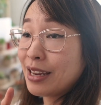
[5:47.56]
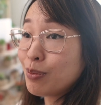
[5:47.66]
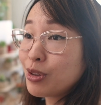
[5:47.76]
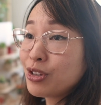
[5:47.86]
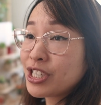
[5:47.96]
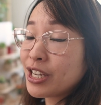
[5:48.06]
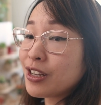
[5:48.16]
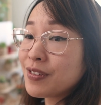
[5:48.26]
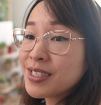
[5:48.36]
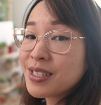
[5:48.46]
did build the
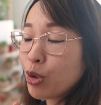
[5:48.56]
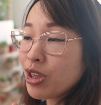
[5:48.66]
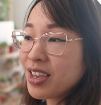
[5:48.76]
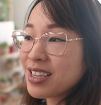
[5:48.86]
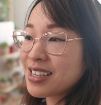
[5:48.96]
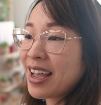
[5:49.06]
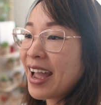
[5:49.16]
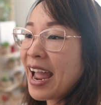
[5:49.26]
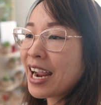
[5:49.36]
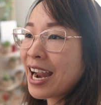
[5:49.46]
shelves. The only thing is
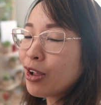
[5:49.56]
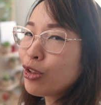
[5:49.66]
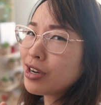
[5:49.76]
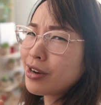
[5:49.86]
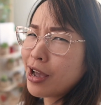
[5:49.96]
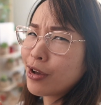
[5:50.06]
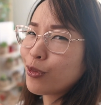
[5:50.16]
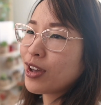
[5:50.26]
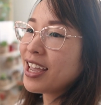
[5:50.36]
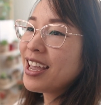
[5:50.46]
that I kind of only did it
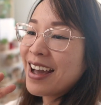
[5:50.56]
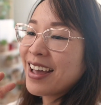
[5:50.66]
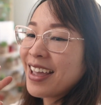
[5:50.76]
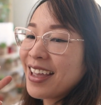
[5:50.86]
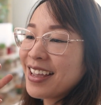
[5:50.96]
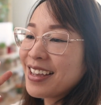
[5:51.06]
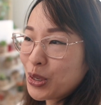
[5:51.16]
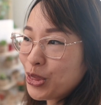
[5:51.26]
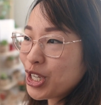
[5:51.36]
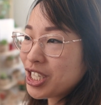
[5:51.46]
halfway. I
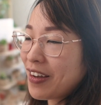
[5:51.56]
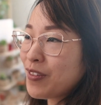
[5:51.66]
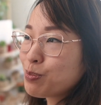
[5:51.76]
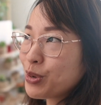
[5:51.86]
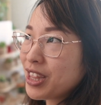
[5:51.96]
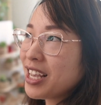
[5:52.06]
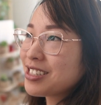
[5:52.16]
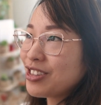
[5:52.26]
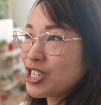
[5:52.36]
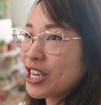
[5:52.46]
built the shelves, put things
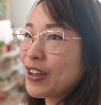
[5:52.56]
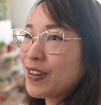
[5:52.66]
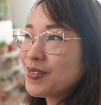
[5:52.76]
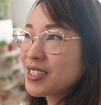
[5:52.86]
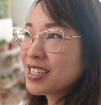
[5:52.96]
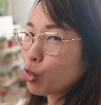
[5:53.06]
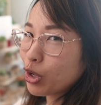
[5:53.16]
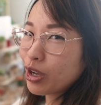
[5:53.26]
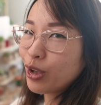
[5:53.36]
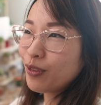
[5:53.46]
on the shelves,
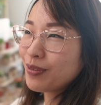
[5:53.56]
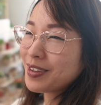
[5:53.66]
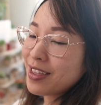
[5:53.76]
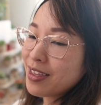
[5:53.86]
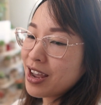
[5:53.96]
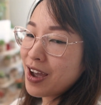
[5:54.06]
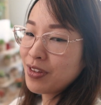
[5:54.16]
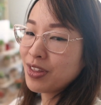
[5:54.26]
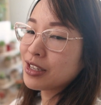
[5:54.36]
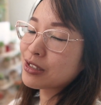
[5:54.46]
sort of, and then half
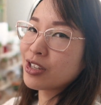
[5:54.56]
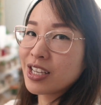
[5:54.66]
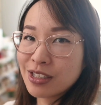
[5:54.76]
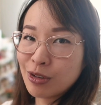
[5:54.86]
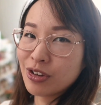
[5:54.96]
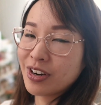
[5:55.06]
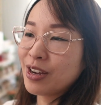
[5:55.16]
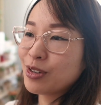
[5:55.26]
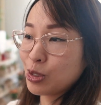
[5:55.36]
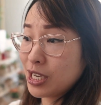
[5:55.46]
of the things are still on the
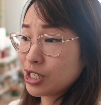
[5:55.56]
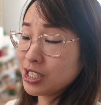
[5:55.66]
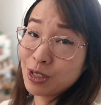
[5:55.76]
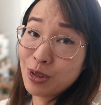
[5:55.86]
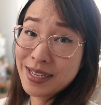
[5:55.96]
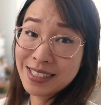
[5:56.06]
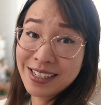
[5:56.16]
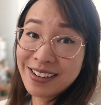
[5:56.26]
ground, so it's actually still a mess in